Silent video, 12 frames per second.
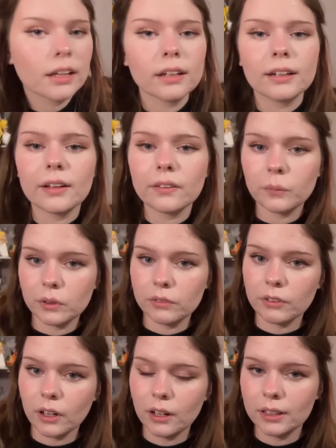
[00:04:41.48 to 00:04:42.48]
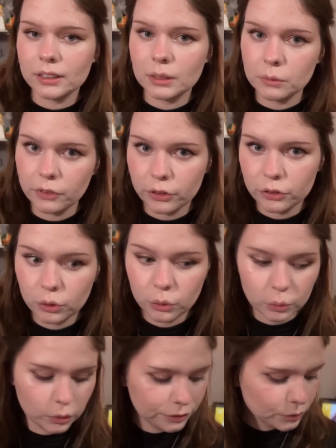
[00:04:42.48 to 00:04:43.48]
now that we've got some of our
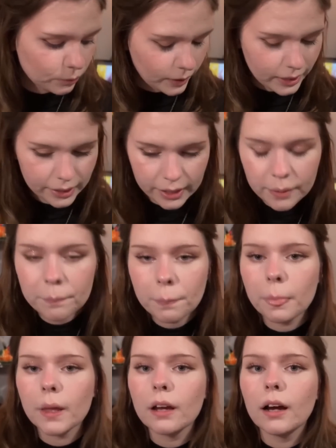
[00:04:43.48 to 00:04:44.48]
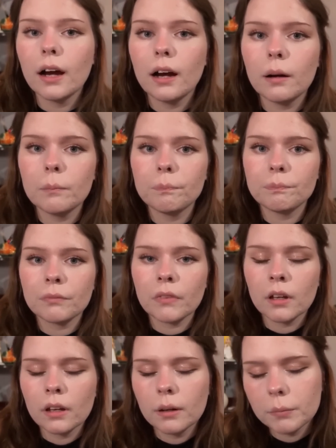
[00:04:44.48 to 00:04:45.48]
tools ready,
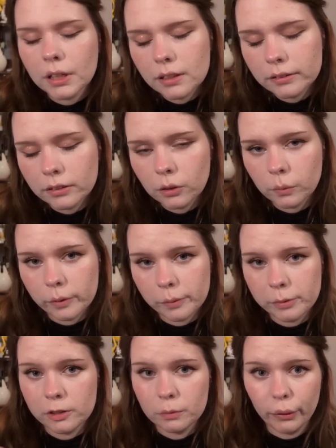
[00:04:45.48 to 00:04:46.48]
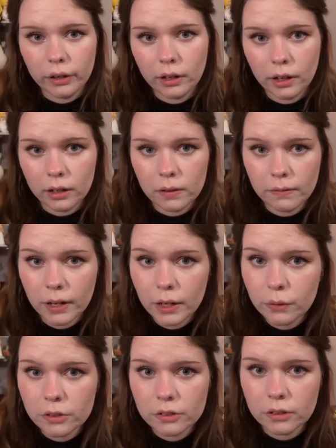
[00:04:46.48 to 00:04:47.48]
because I don't want to be spreading any
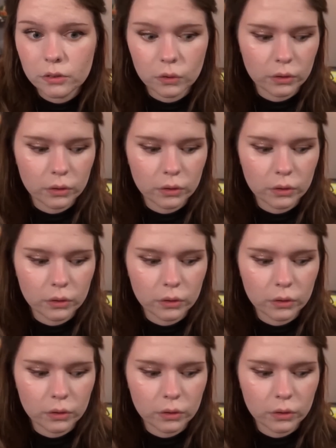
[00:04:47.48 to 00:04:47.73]
viruses or